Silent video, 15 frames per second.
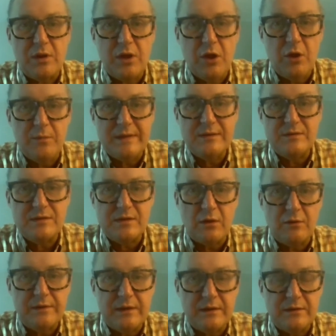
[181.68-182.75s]
Human
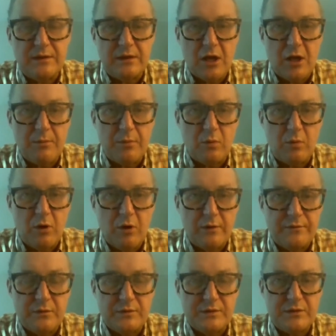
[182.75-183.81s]
Solving the Global
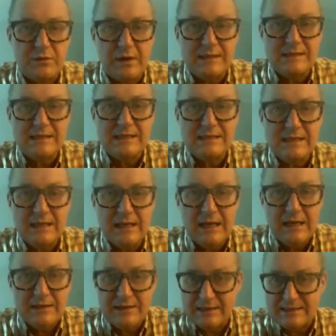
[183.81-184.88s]
Workforce Crisis,
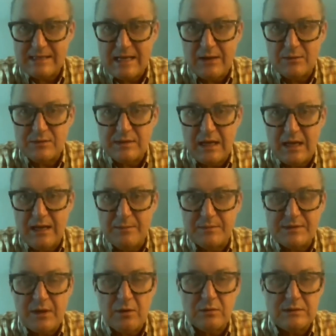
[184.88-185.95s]
that's now um,
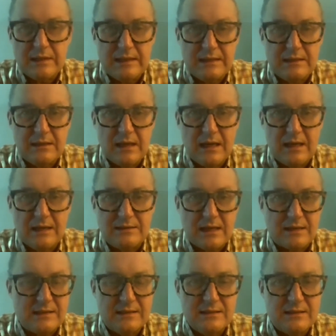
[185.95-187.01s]
sold in uh,
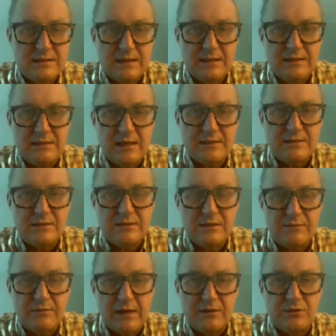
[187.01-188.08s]
dozens and dozens
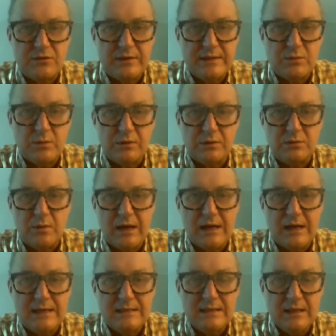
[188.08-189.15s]
of countries
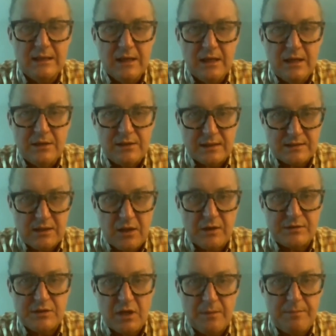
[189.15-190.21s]
worldwide. Just
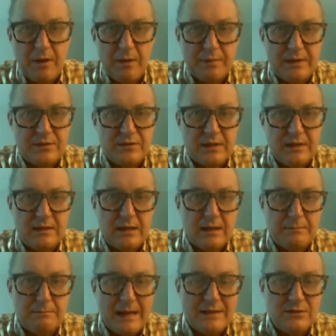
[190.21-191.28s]
last year, published in uh,
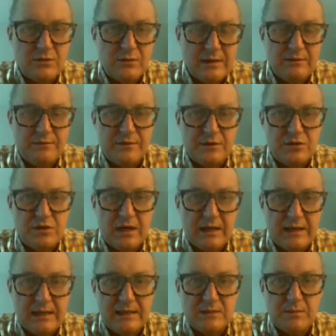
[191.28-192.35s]
Mandarin for the
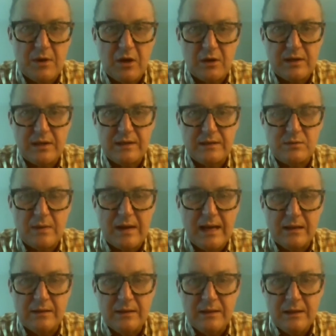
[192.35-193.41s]
Chinese market as well.